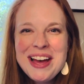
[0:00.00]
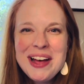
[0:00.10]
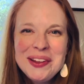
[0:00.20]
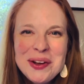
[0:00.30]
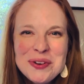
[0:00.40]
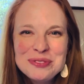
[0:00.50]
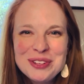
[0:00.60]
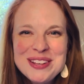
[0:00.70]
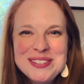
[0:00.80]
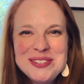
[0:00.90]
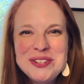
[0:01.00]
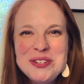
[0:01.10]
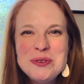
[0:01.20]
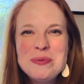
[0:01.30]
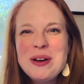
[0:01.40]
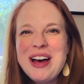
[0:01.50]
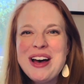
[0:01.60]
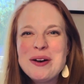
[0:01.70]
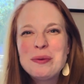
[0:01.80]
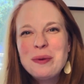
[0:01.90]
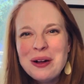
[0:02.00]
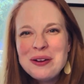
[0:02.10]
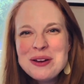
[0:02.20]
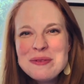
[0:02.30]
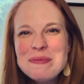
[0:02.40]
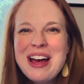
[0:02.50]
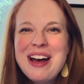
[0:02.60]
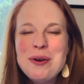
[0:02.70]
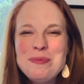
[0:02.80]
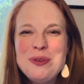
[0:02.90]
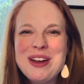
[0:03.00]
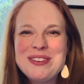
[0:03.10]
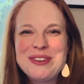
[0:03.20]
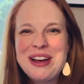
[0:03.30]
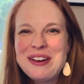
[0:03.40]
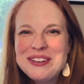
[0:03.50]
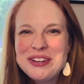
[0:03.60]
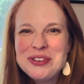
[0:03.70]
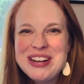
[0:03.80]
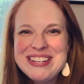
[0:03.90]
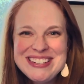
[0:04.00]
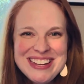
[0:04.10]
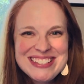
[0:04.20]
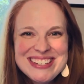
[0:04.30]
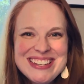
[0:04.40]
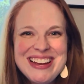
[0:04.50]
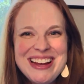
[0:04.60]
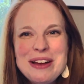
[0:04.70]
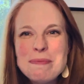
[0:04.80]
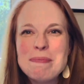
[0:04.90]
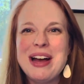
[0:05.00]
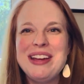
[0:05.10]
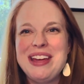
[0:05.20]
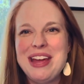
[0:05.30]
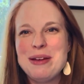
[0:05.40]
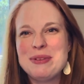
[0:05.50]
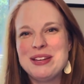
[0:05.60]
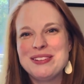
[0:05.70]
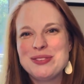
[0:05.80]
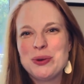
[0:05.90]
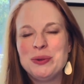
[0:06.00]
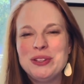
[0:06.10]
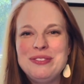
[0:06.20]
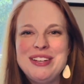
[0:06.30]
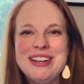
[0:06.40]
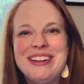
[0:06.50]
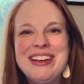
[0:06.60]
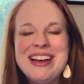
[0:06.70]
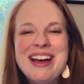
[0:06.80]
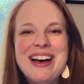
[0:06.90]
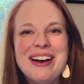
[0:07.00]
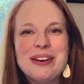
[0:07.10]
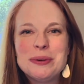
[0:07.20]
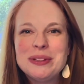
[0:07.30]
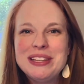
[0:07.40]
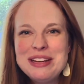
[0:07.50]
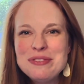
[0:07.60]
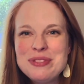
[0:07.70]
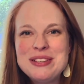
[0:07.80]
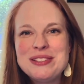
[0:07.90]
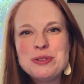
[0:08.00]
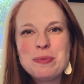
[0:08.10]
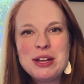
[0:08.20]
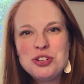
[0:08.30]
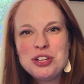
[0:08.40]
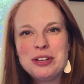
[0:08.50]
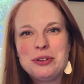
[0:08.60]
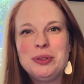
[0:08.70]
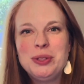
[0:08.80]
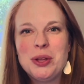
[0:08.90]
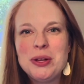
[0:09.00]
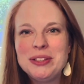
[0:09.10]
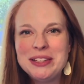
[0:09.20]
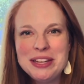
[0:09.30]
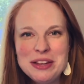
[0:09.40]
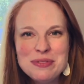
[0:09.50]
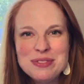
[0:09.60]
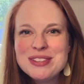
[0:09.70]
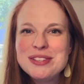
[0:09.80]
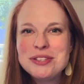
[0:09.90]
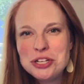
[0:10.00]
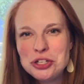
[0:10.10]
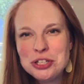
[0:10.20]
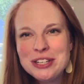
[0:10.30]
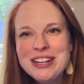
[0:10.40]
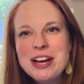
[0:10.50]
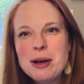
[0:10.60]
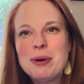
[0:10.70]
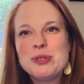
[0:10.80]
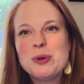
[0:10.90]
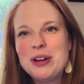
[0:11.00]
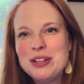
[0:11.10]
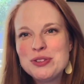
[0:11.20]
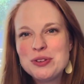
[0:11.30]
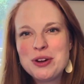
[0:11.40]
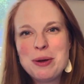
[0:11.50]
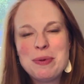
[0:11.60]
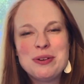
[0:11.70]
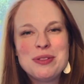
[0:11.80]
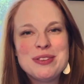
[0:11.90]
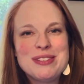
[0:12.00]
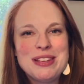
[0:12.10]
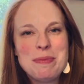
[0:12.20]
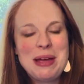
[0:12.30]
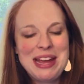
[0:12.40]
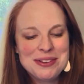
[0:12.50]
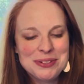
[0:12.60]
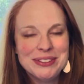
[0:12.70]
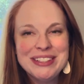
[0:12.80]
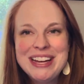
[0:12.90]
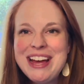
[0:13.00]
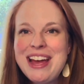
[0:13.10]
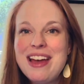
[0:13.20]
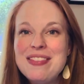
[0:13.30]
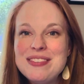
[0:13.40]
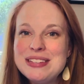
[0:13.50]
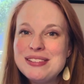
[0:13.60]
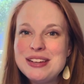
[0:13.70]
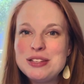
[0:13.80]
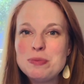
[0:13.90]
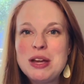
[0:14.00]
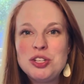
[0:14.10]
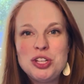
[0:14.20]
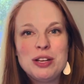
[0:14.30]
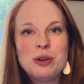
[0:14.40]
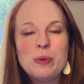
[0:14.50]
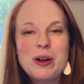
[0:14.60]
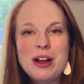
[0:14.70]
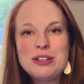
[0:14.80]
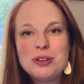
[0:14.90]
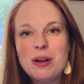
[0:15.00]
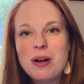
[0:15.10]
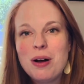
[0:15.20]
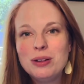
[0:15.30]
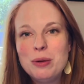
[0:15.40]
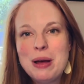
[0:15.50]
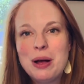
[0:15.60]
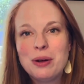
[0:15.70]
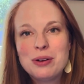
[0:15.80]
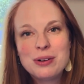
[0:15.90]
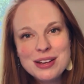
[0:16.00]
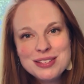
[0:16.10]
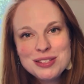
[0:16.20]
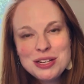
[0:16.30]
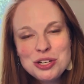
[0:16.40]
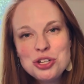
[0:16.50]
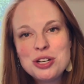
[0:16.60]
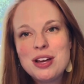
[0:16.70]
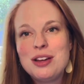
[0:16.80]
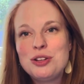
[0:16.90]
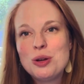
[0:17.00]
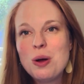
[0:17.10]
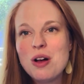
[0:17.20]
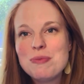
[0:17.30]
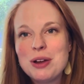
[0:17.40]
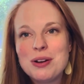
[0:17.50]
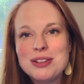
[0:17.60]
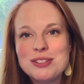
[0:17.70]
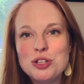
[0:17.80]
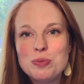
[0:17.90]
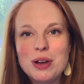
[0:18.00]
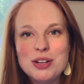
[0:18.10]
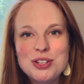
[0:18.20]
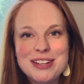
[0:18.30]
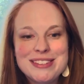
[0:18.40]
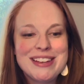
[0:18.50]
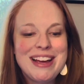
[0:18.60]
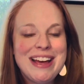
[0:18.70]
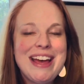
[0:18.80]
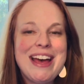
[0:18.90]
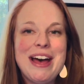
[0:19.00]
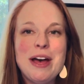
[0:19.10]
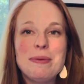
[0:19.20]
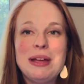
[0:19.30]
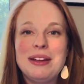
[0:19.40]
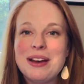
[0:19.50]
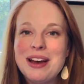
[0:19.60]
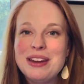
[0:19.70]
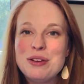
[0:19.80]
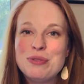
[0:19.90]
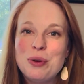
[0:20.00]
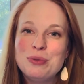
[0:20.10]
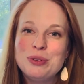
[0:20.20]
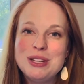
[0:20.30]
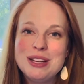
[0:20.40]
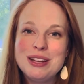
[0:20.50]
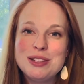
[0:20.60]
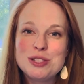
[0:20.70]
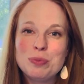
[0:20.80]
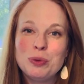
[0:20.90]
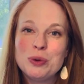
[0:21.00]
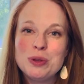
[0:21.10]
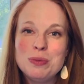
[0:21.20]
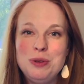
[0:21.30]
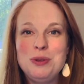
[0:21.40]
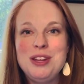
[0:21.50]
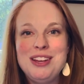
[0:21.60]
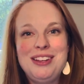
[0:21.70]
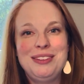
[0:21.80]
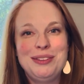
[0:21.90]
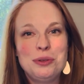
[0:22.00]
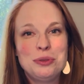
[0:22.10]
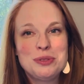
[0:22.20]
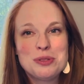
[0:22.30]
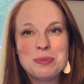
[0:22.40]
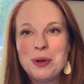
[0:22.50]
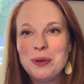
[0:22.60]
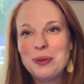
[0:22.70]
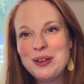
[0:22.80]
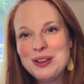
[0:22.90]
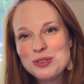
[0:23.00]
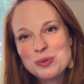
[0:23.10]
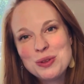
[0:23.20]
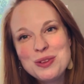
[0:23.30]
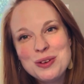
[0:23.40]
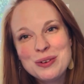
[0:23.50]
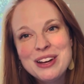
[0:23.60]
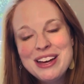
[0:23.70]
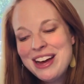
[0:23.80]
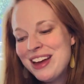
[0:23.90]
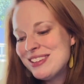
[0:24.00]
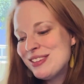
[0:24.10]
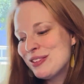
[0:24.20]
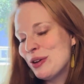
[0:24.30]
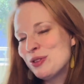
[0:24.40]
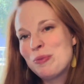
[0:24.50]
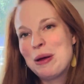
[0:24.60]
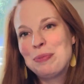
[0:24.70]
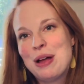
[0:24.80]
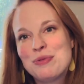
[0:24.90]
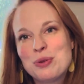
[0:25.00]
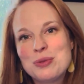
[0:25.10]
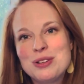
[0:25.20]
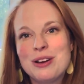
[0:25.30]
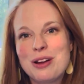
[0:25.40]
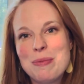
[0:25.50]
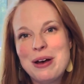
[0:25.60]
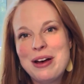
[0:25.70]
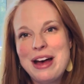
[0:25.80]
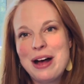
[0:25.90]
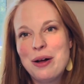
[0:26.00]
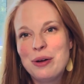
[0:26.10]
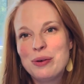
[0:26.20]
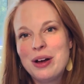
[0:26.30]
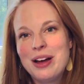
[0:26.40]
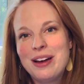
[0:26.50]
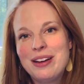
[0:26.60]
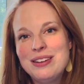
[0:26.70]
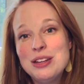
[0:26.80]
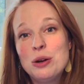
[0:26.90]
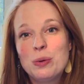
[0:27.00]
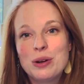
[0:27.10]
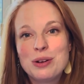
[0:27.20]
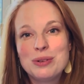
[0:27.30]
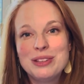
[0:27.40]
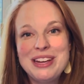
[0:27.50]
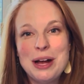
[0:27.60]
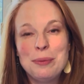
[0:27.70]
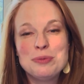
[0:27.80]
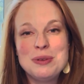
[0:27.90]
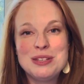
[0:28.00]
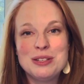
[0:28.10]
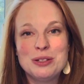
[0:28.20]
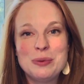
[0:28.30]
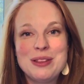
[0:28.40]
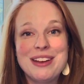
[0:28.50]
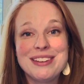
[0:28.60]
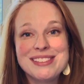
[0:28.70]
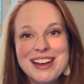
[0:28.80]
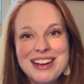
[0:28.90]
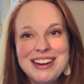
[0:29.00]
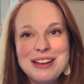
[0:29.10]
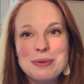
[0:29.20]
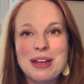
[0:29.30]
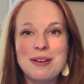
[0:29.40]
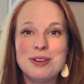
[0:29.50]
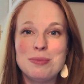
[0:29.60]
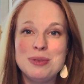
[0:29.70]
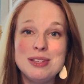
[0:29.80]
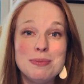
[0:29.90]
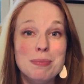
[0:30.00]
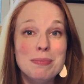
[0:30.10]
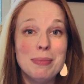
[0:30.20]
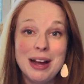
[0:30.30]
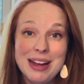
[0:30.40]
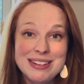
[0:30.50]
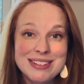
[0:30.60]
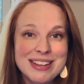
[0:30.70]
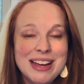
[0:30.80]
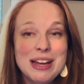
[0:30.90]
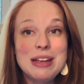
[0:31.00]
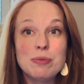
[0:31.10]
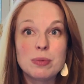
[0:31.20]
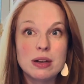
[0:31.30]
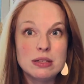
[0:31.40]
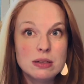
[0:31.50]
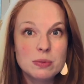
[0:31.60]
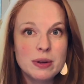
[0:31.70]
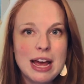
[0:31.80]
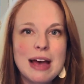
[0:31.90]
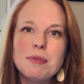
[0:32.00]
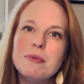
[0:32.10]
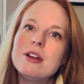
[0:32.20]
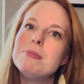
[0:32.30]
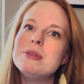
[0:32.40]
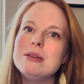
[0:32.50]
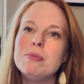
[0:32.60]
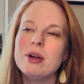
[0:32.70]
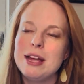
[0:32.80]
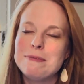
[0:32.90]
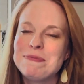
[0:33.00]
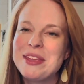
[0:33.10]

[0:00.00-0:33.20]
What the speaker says: Hello, Flosstube. Welcome. I hope you guys are having a great day today. My name is Olivia, or Liv. This is my channel, Long Live the Stitcher. I'm also on Instagram under the same handle. And this is my channel where I talk all about cross stitch. I show off my cross stitch projects and kind of hopefully explore the beauty in little small things with you. This is also my platform to talk about how needlework really helped me deal with anxiety, with having a busy mind, even when I didn't want to have a very busy brain,